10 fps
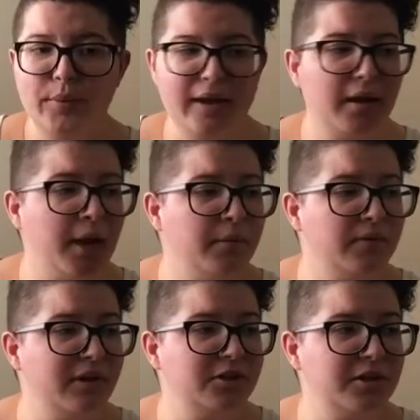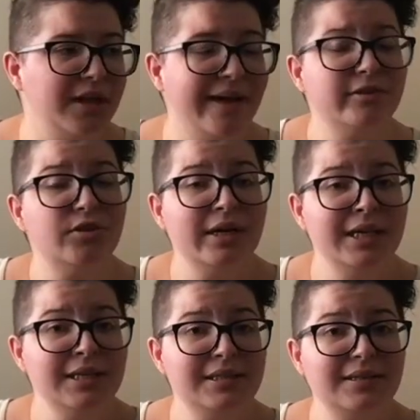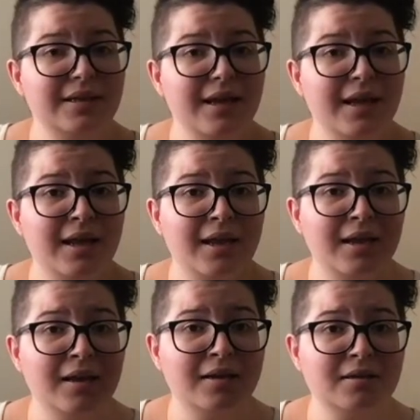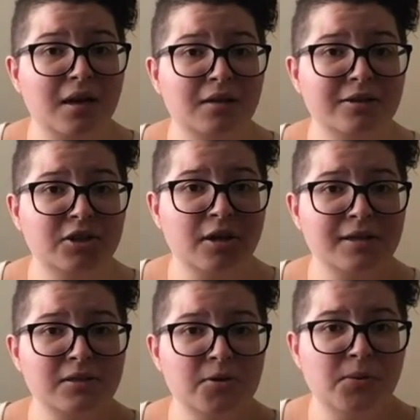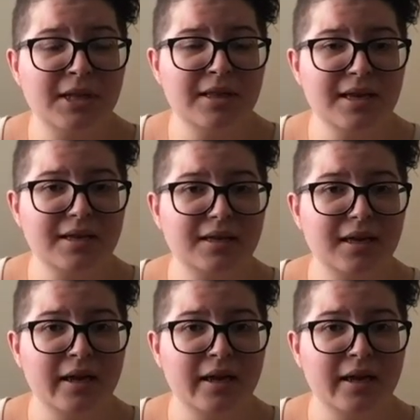But I will finish it after I eat and I'll let you guys know what I think.